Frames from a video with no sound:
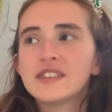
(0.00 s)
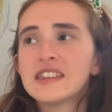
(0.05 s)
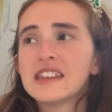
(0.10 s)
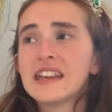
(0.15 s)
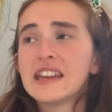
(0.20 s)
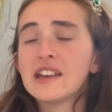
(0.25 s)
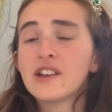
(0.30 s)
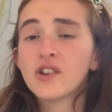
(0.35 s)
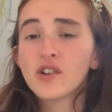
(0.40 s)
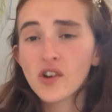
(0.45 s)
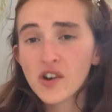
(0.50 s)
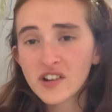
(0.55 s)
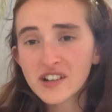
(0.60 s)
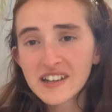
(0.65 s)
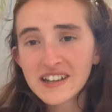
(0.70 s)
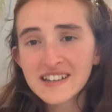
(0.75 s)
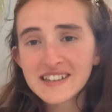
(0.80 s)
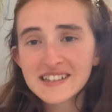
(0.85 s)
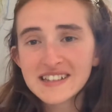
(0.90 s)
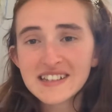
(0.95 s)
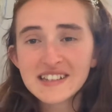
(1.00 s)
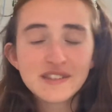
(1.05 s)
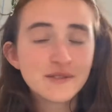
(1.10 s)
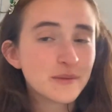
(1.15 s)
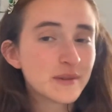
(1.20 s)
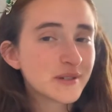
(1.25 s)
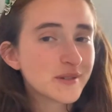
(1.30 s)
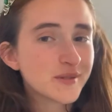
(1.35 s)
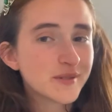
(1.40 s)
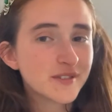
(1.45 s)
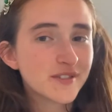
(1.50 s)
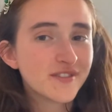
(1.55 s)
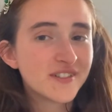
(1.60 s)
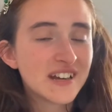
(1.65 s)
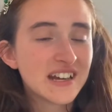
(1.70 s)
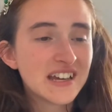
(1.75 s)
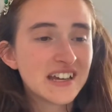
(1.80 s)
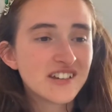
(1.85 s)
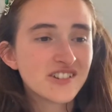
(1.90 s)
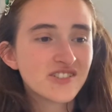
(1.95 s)
the goddesses, which was a
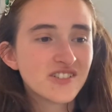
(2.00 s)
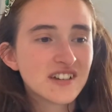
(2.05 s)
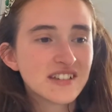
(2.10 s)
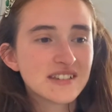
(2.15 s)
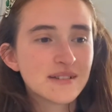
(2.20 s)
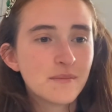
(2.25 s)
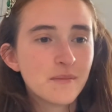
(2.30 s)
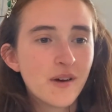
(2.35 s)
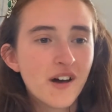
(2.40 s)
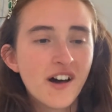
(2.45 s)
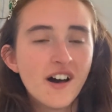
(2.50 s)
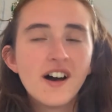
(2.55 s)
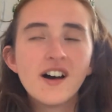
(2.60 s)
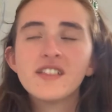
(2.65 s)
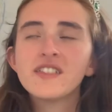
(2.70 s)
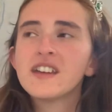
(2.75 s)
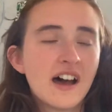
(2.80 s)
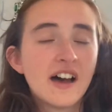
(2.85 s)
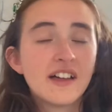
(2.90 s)
really interesting path.